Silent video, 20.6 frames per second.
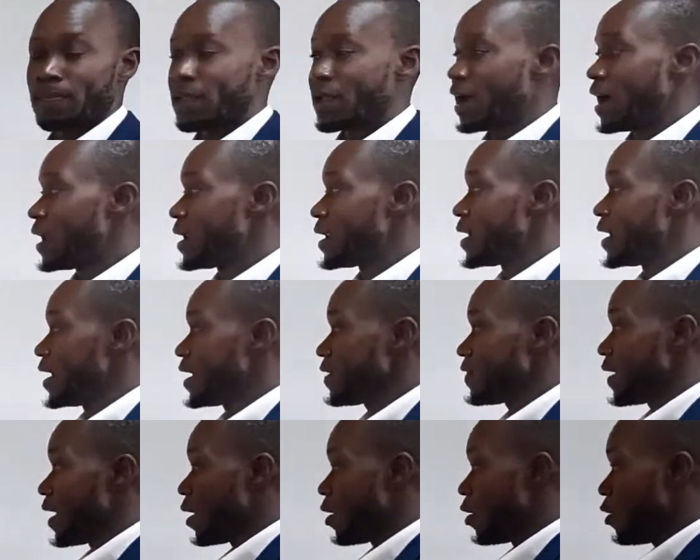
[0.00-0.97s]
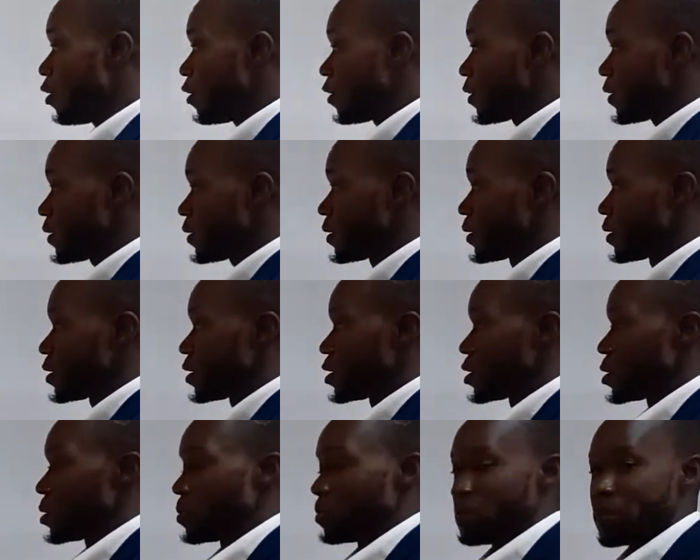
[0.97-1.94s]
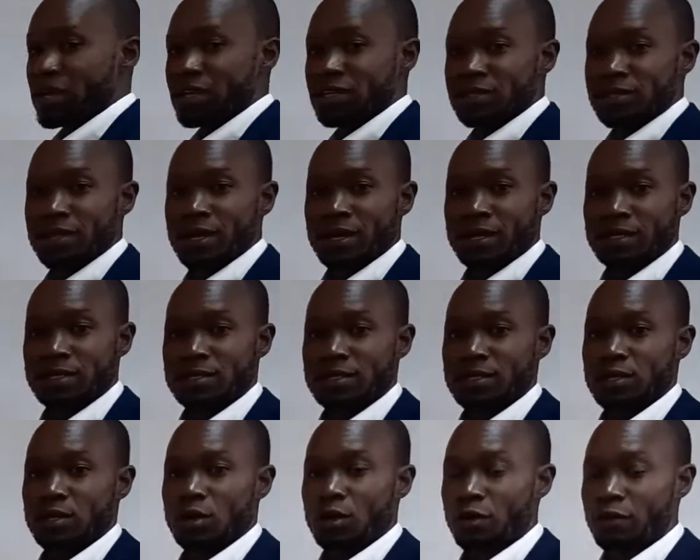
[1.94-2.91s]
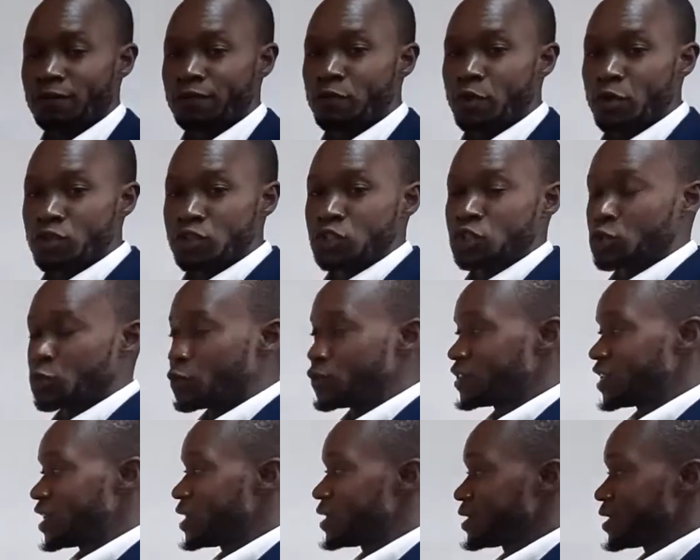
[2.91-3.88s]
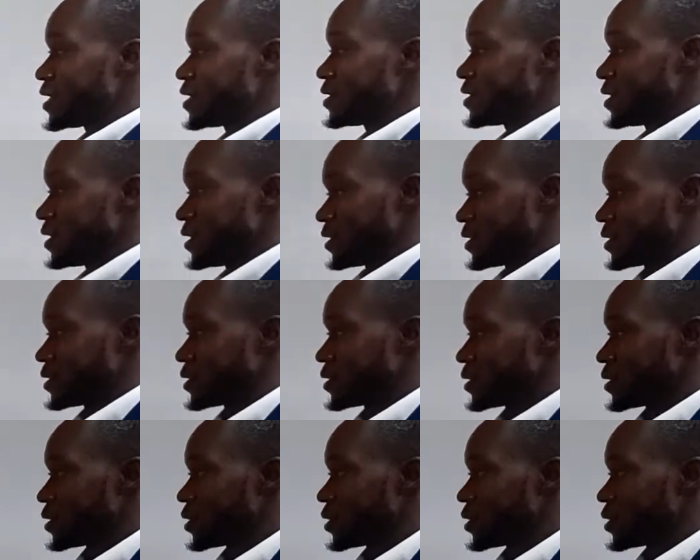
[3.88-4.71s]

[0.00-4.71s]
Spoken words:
And either or means that of those two sentences,